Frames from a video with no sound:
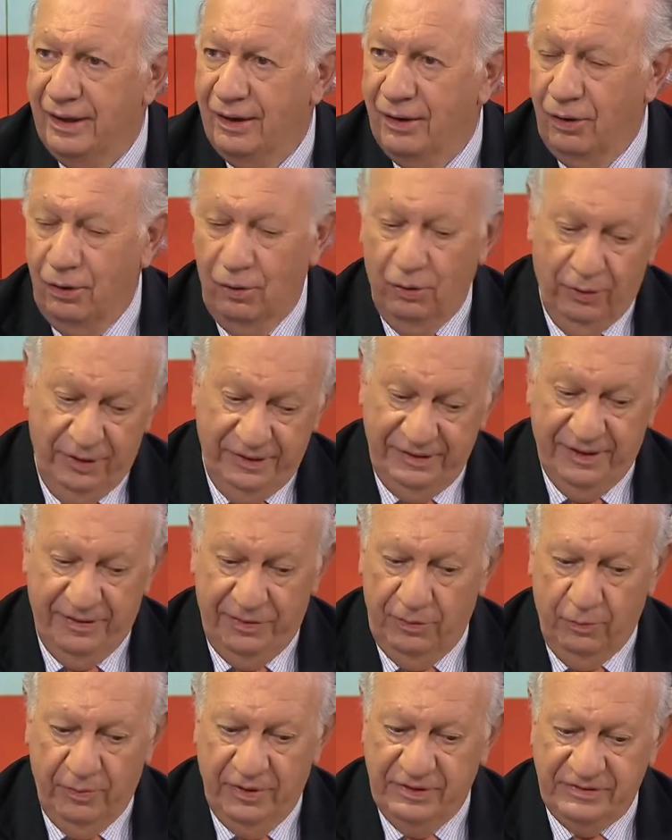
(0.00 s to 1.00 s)
or in
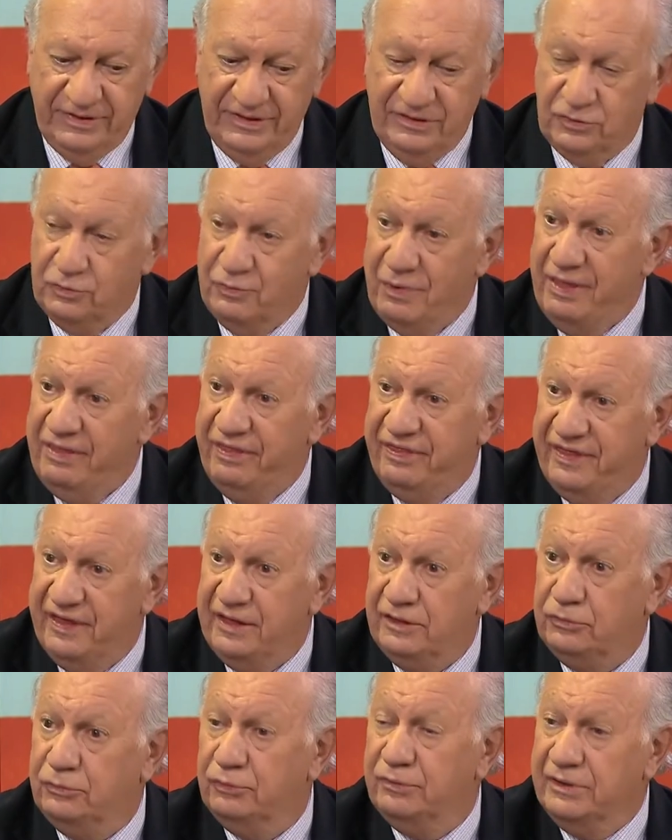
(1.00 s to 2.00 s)
other words, it's one
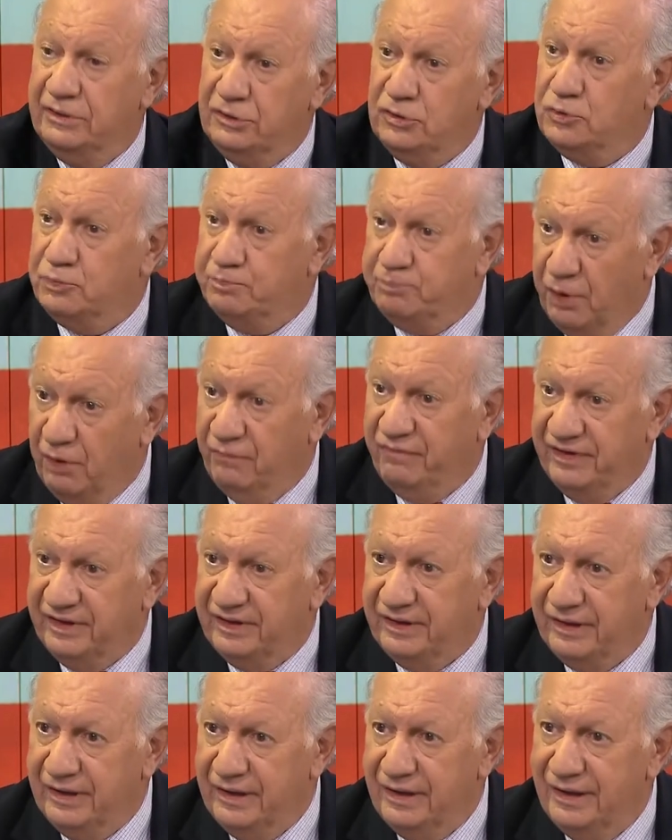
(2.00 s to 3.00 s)
thing to reduce
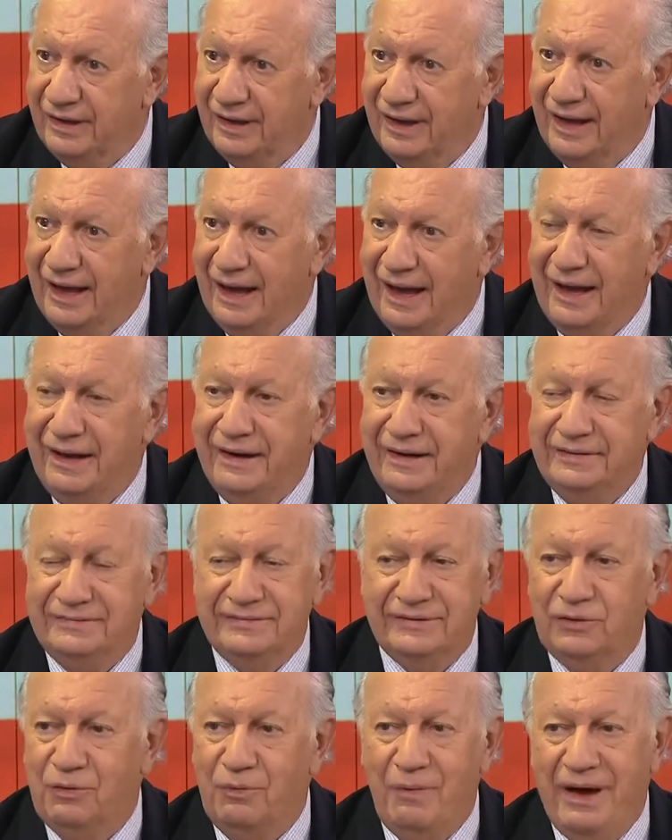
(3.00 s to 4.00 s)
poverty, and it's
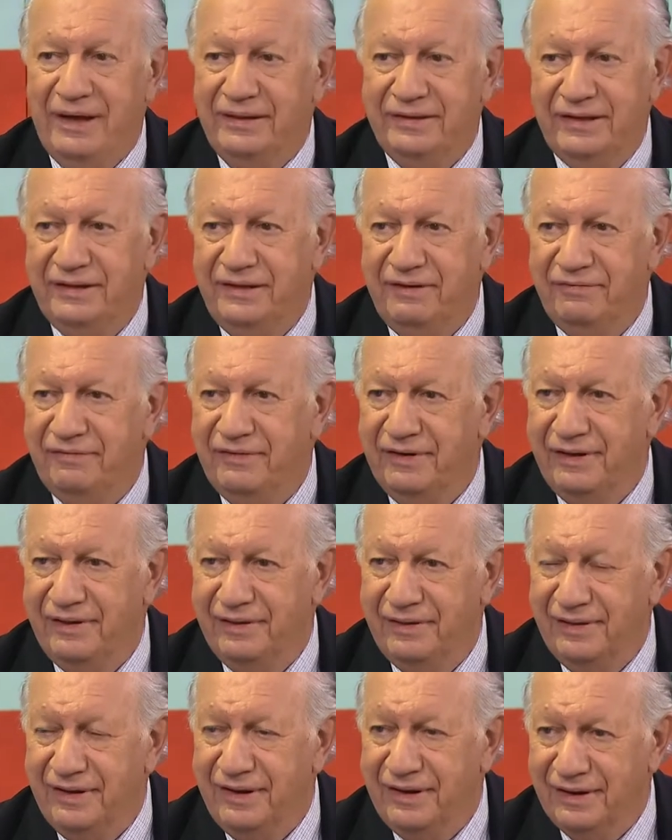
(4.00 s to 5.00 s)
quite a different
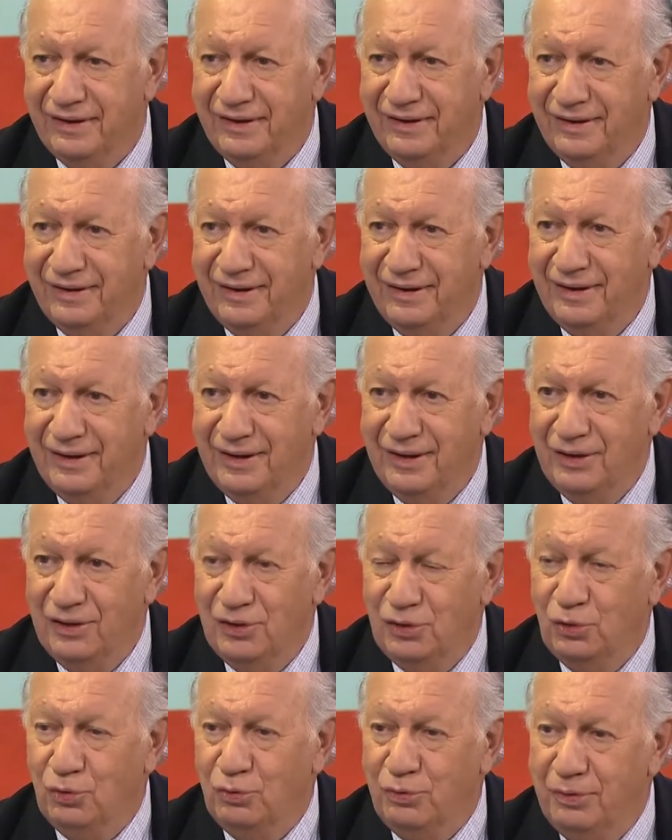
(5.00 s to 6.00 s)
thing
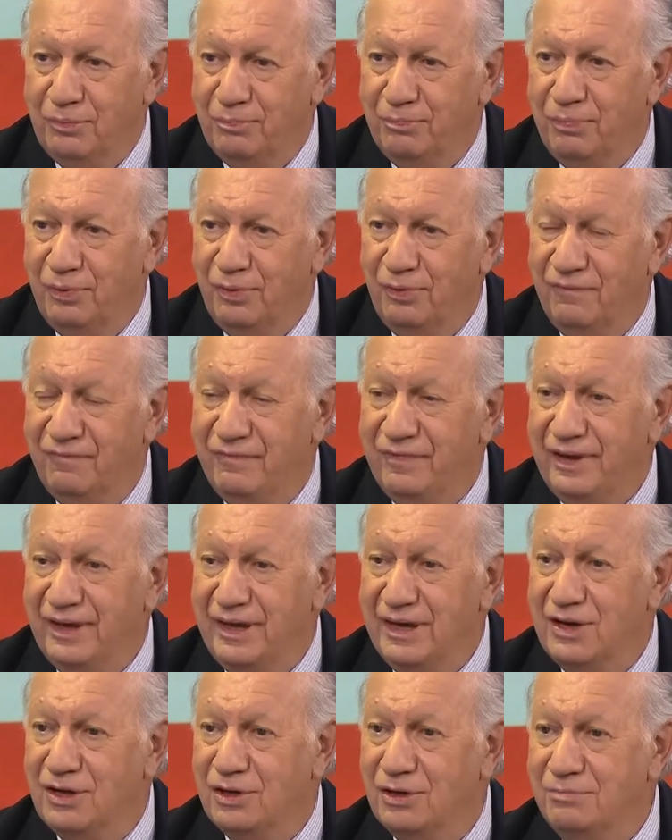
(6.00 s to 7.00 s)
to improve
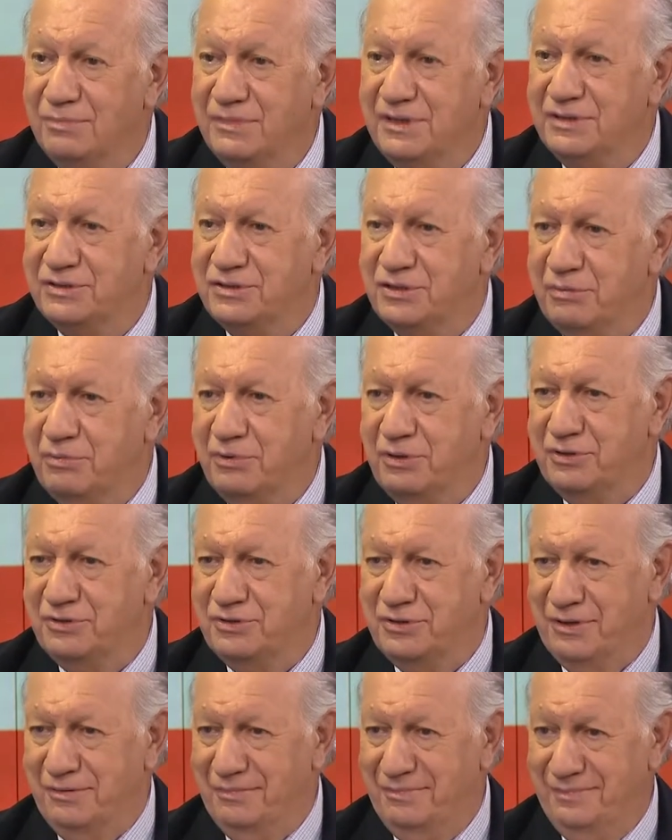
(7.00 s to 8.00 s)
income
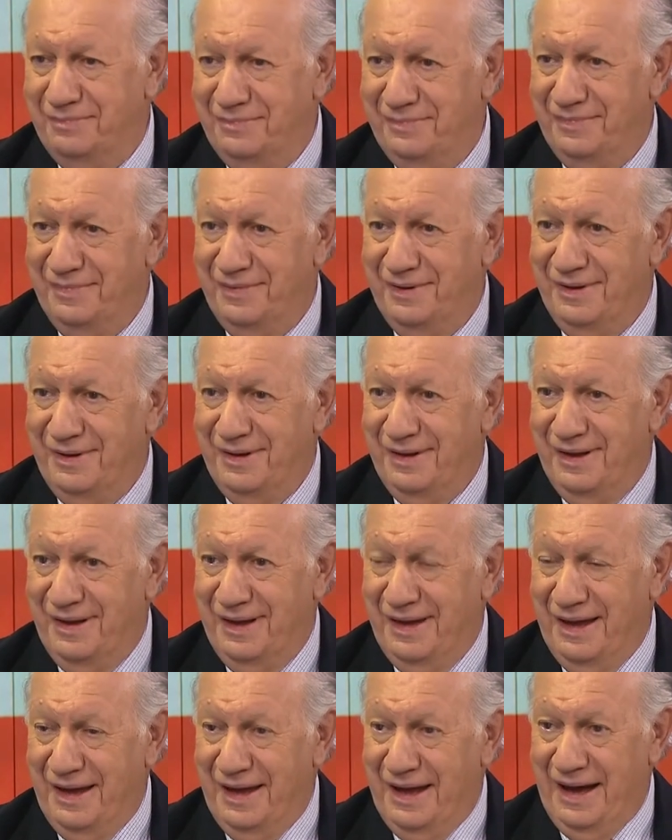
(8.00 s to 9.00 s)
distribution.
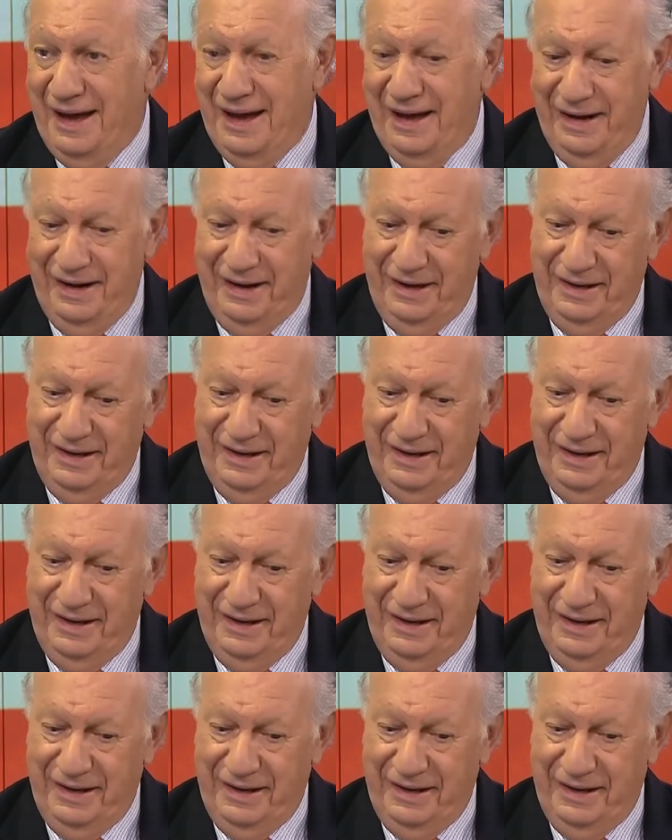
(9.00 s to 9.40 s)
And